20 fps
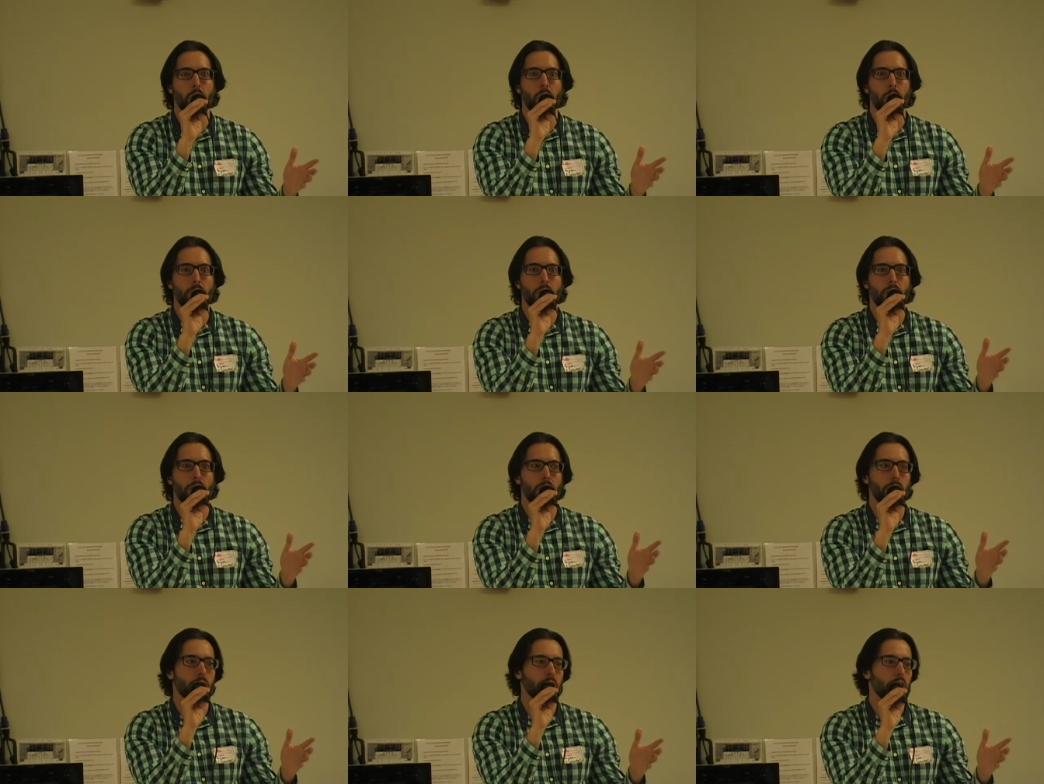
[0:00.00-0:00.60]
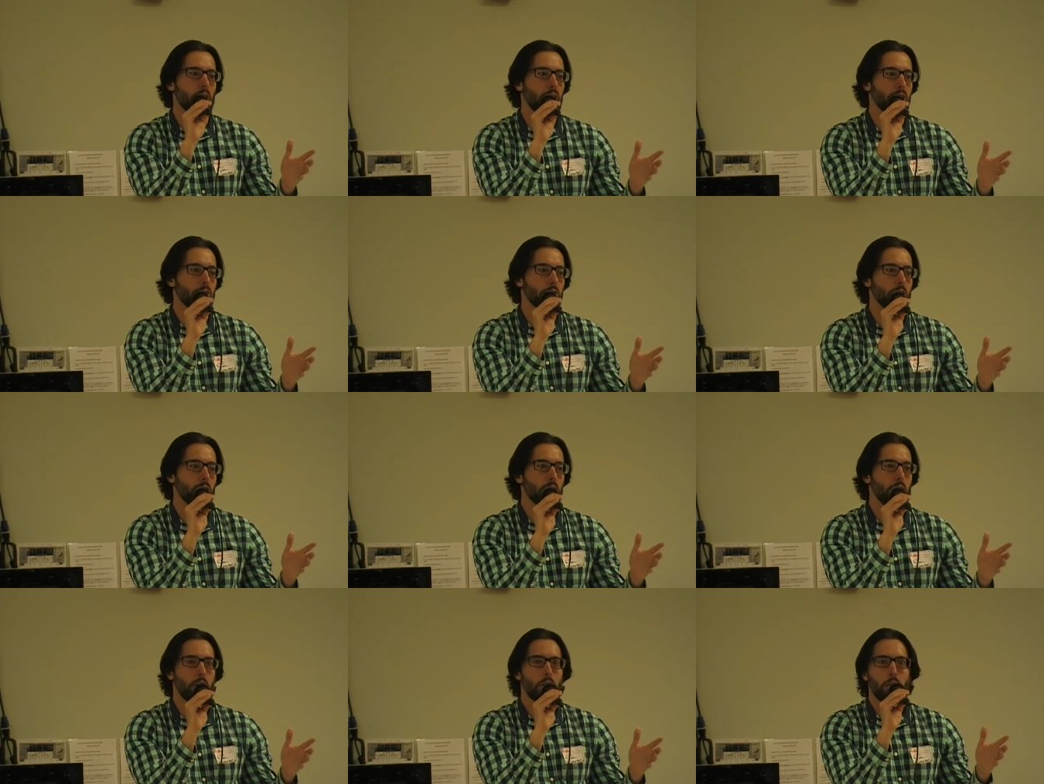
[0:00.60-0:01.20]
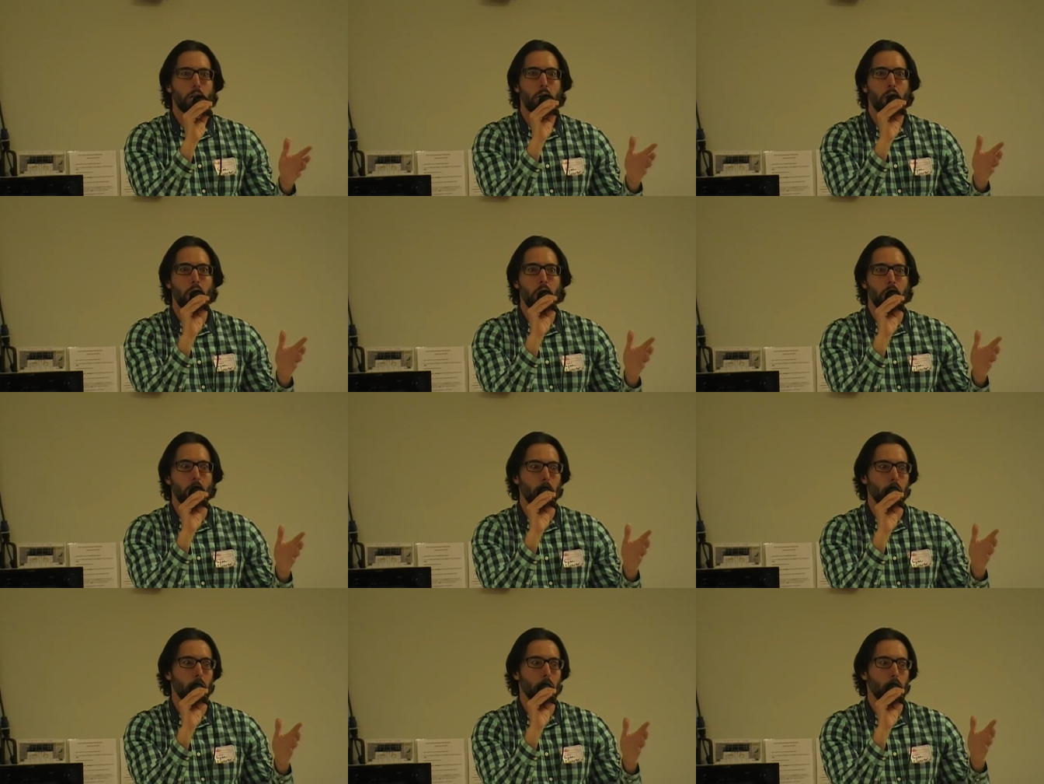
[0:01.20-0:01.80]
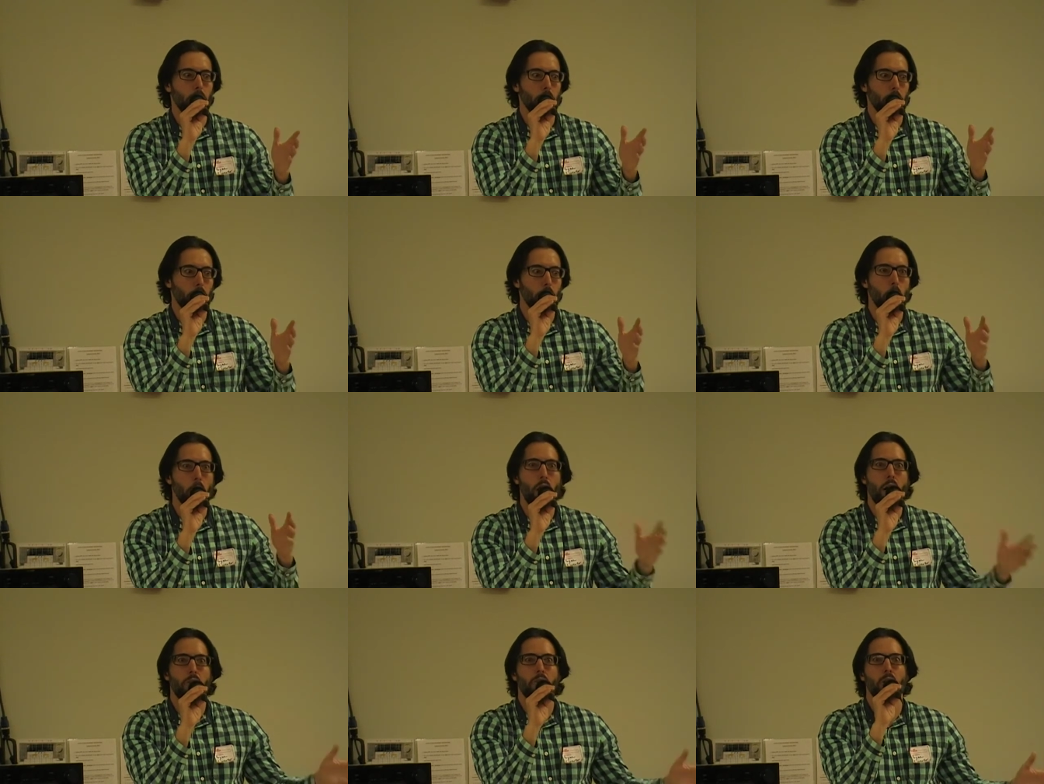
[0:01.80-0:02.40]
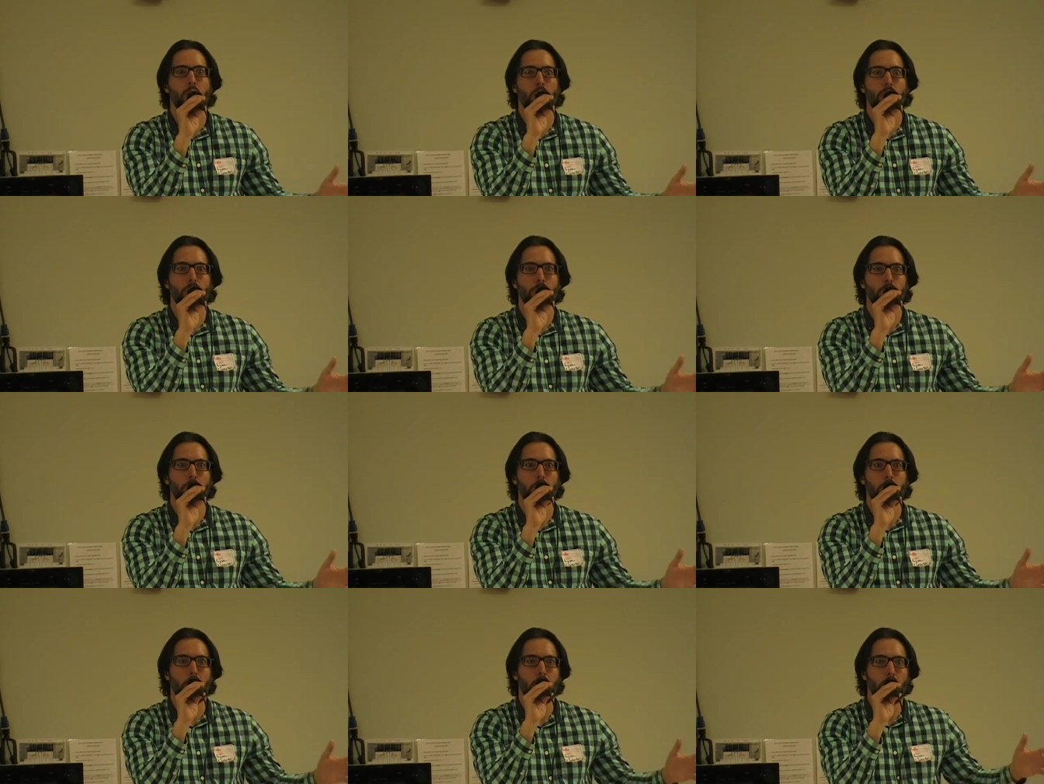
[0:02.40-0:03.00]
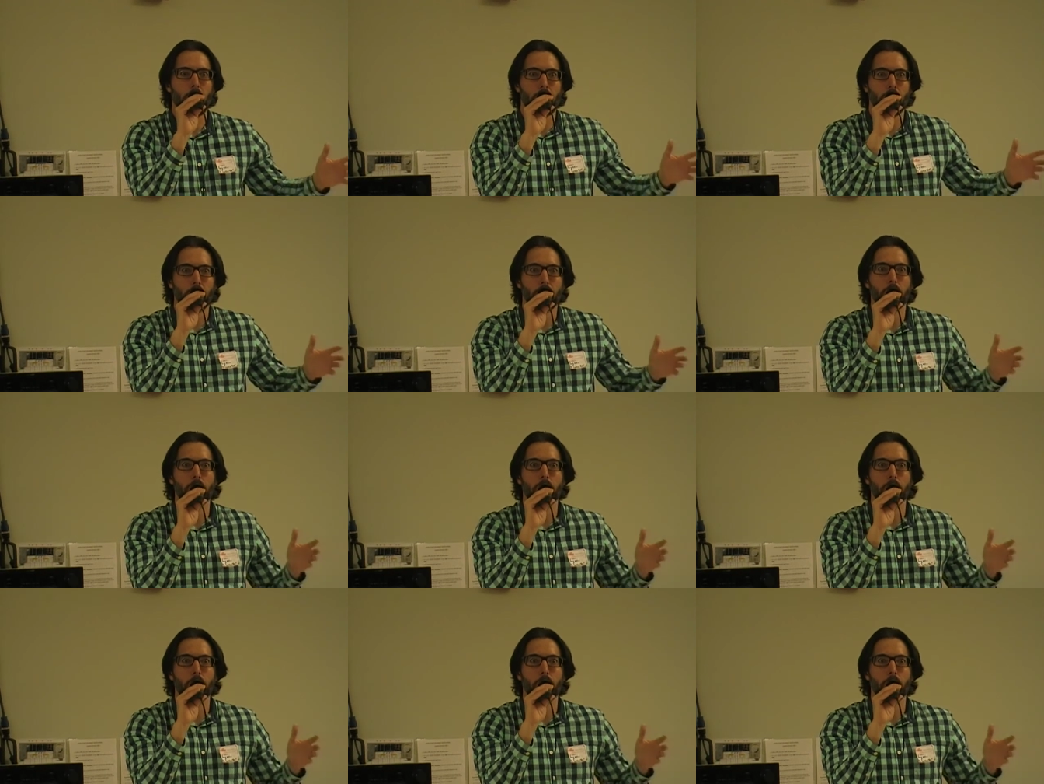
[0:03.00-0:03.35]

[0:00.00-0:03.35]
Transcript: Because these guys can go out there and